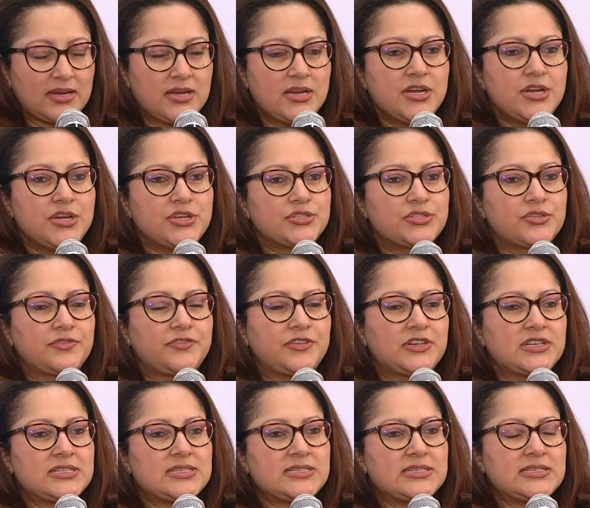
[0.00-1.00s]
So
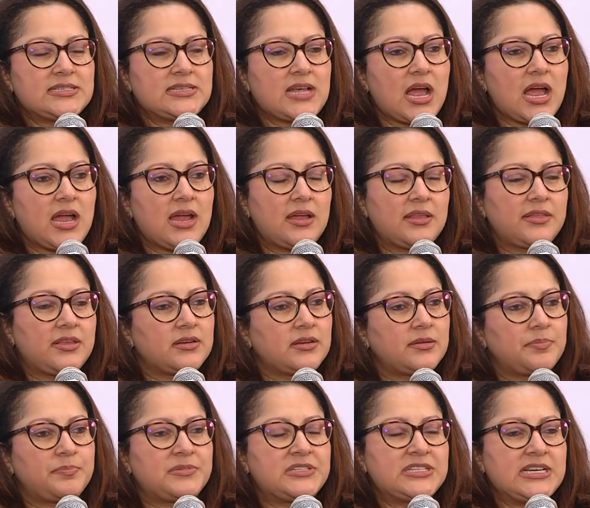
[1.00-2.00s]
first is the
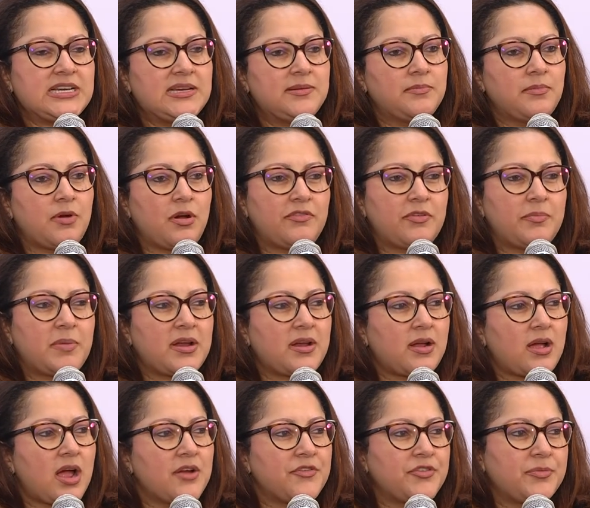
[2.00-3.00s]
team of about
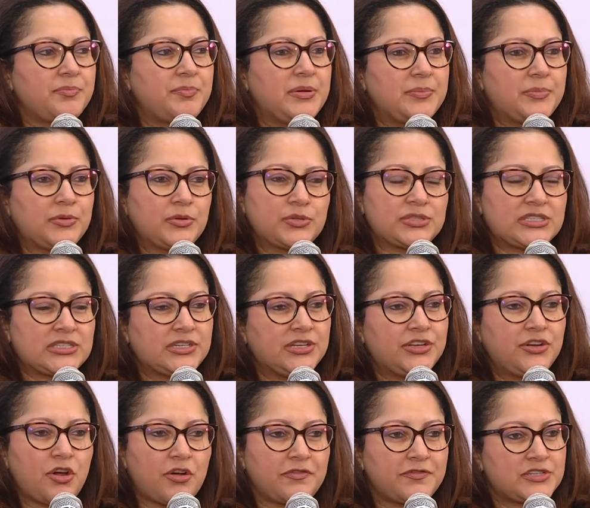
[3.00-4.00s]
100 people who sit in the
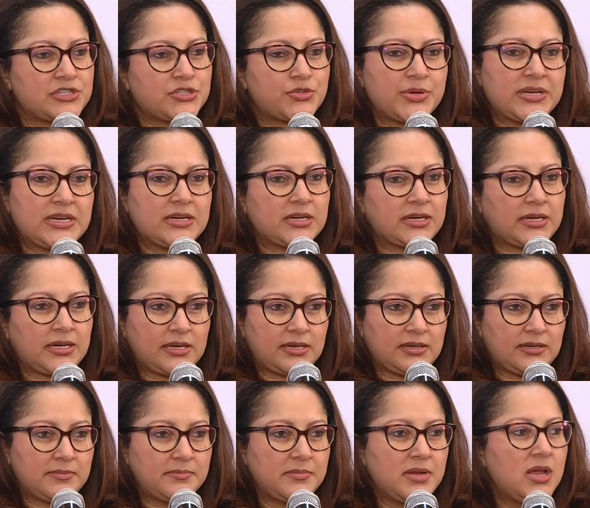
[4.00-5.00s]
office doing
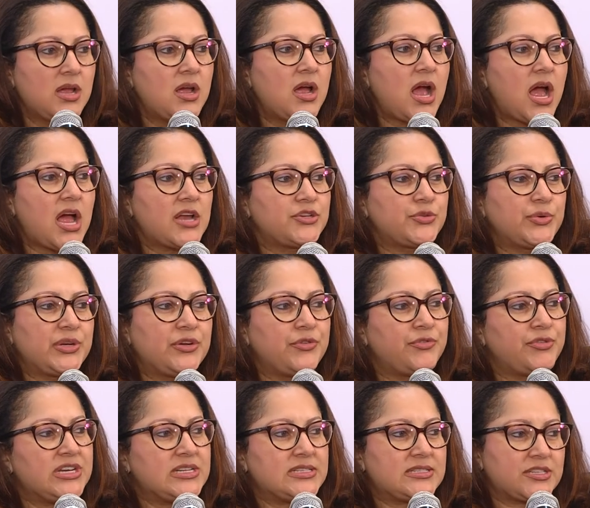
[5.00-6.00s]
curriculum are doing
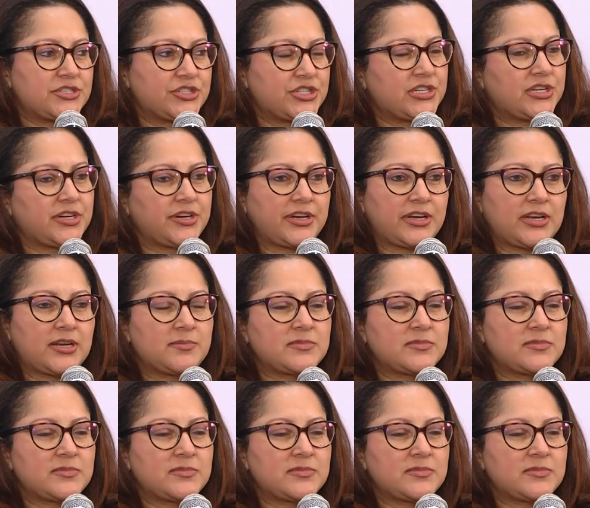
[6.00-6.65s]
research and curriculum.